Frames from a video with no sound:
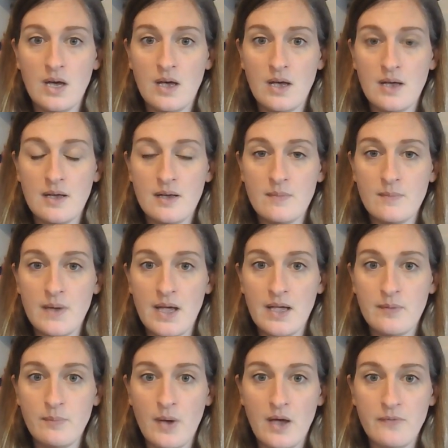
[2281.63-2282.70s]

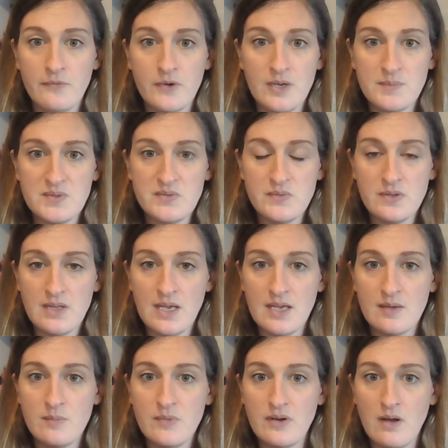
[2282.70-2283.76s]
I bought frames for
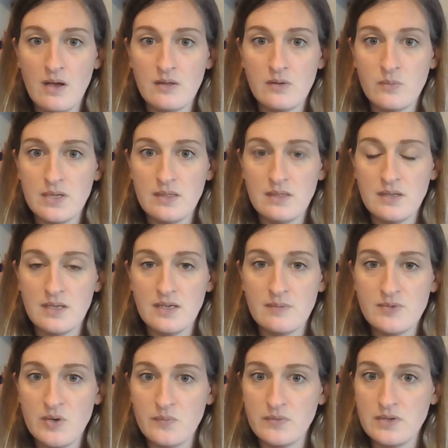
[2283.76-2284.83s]
them. They're Halloween
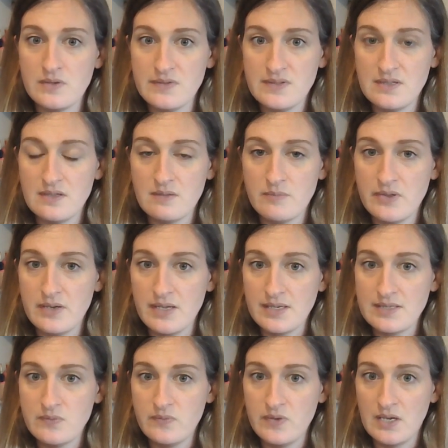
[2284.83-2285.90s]
themed. Hopefully you'll see them in the
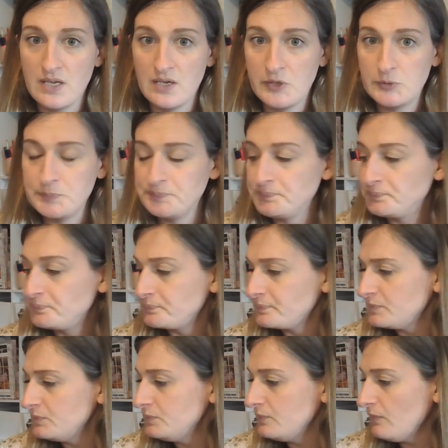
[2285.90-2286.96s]
next video.
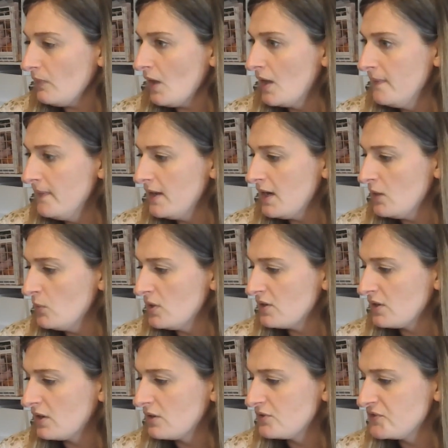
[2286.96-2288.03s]
And then I want
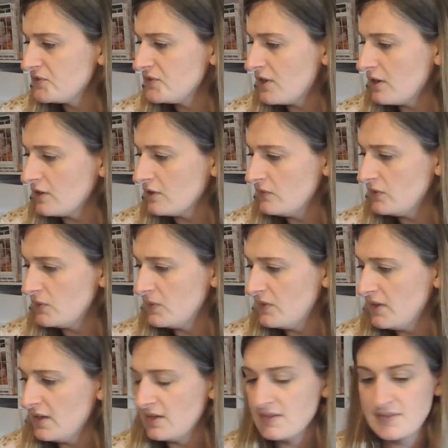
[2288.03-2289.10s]
to start a few
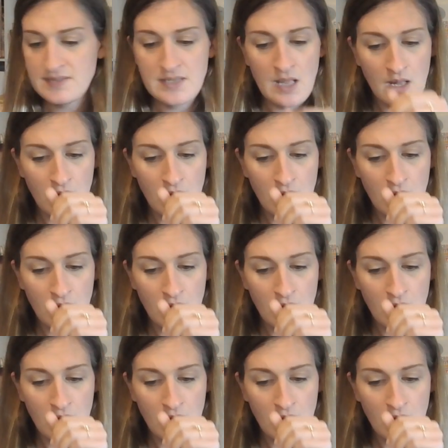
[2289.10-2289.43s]
things.